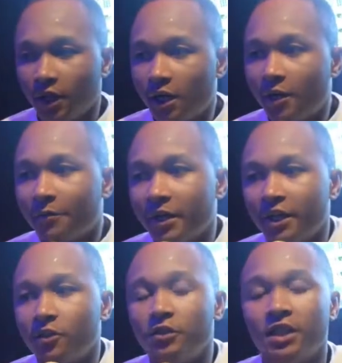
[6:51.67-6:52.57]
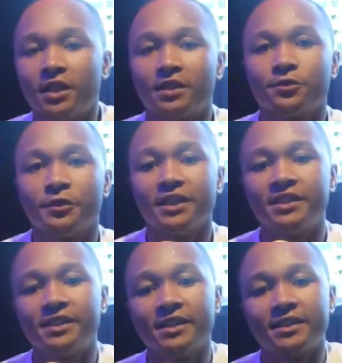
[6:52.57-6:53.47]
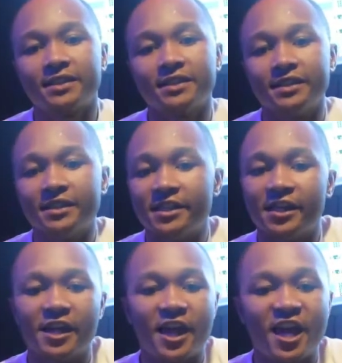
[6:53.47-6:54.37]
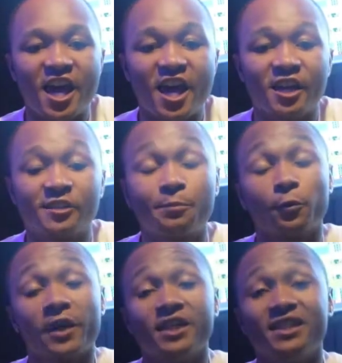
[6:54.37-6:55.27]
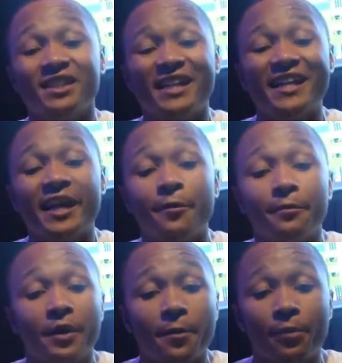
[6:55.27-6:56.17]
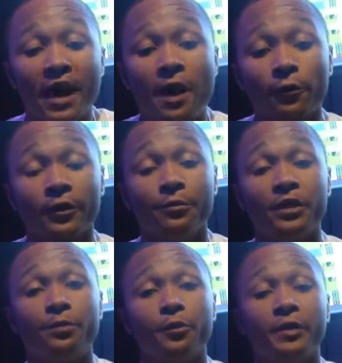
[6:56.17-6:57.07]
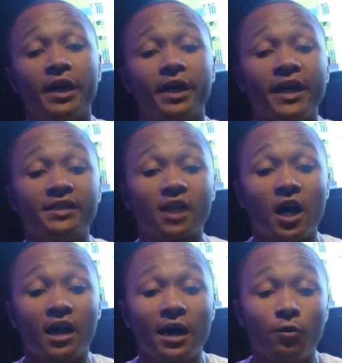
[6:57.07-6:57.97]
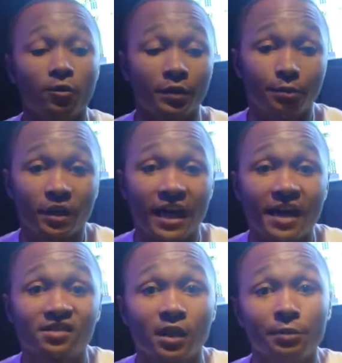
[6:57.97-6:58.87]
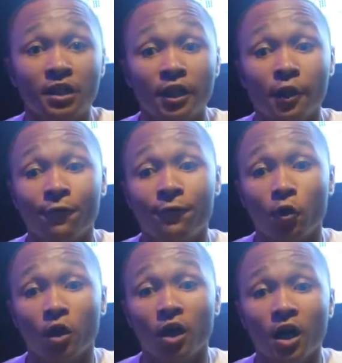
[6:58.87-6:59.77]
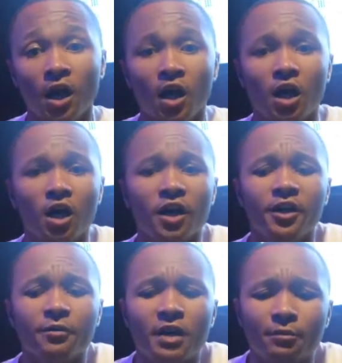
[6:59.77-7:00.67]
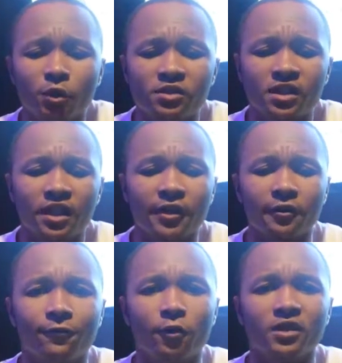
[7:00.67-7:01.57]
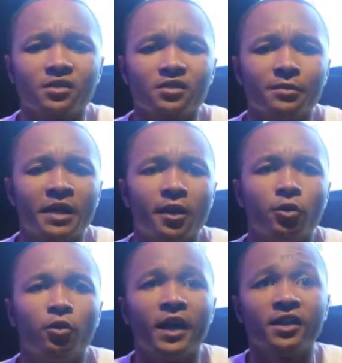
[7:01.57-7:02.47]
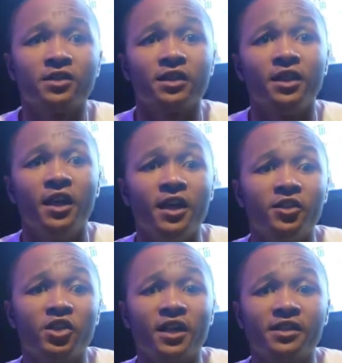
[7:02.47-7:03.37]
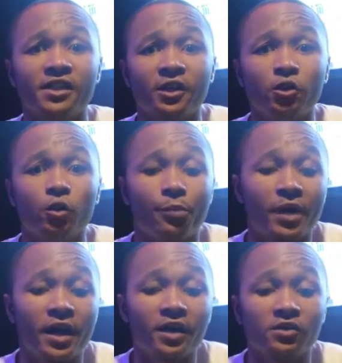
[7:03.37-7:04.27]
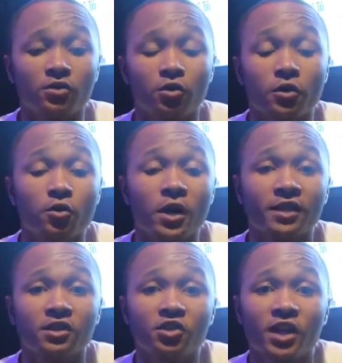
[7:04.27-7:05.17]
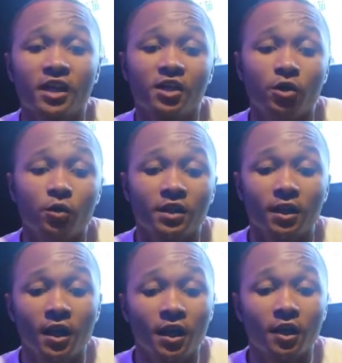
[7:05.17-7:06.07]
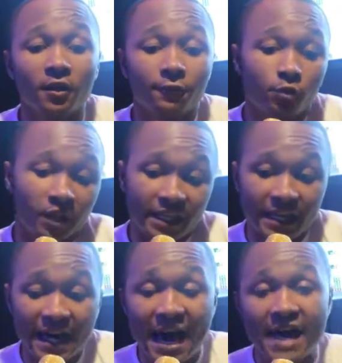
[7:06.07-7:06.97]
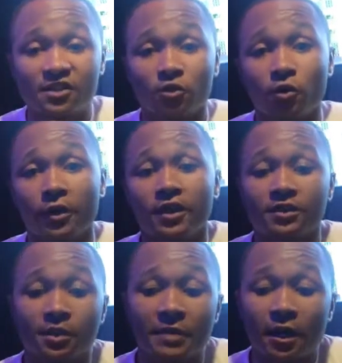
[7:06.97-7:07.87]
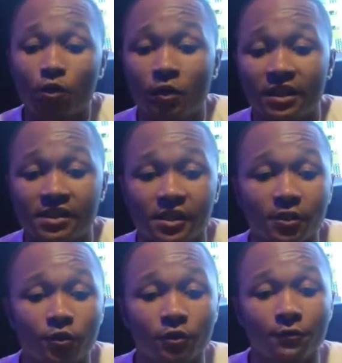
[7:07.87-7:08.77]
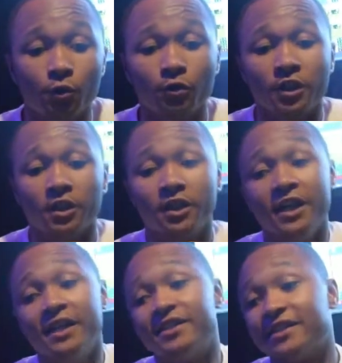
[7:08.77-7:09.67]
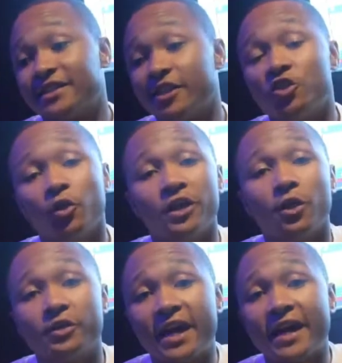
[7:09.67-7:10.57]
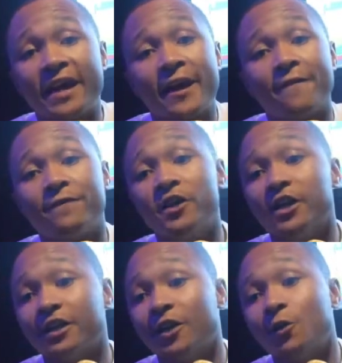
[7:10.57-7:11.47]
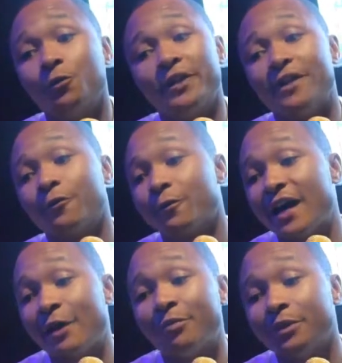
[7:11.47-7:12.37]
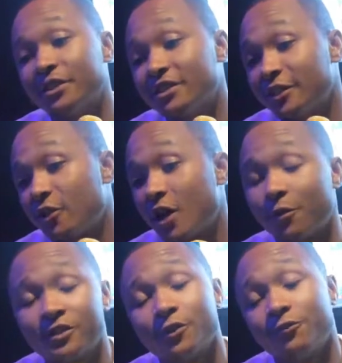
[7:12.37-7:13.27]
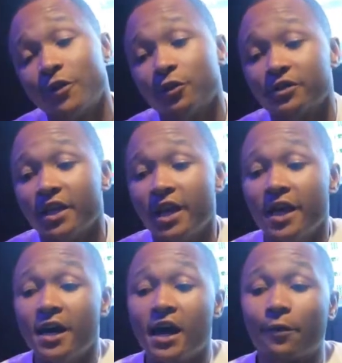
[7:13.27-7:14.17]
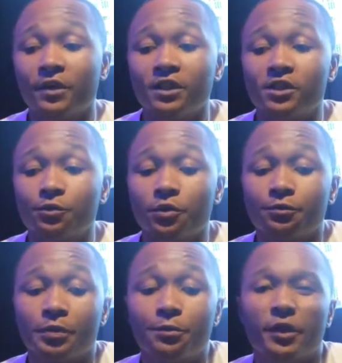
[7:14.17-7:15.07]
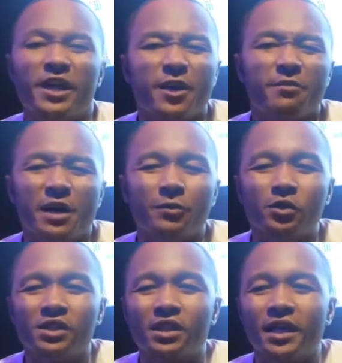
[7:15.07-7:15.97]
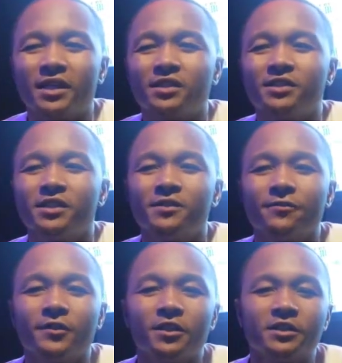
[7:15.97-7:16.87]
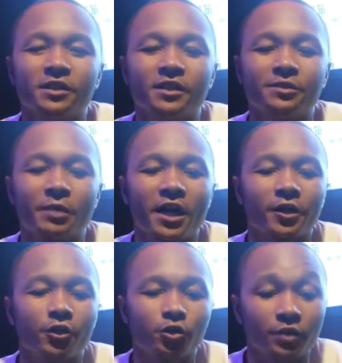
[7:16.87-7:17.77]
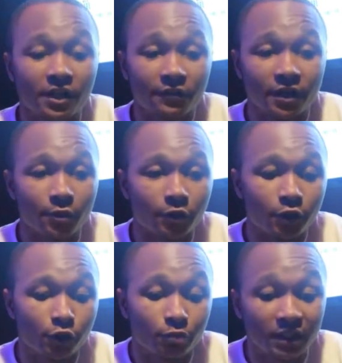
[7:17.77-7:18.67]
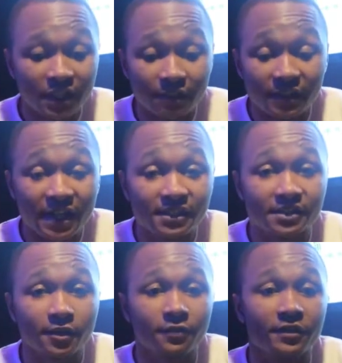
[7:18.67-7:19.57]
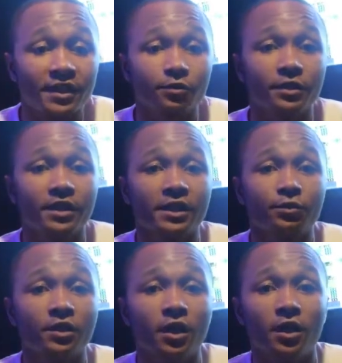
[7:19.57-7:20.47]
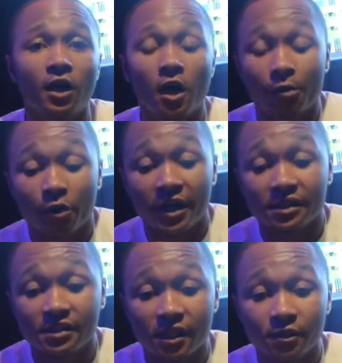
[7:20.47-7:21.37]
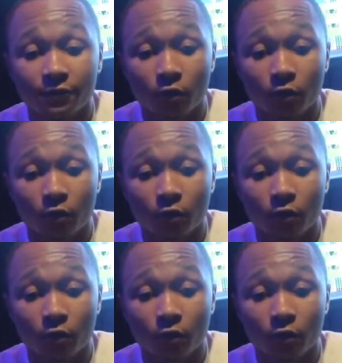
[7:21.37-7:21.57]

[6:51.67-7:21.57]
Oh, man, you did. It's really just inspiration and empowering people, man. That's all I want people to have, something to live for. Hear my music and a voice of somebody who actually trying to tell you a pain story, who actually trying to give you a if you want to get high story, or somebody who want to tell you if you want to just enjoy your day and have fun, go whatever, ride, bump this in the car with your folks. I really just want people to hear my music and actually just feel inspired to do whatever they want to do, believe in themselves. That's what our brand stands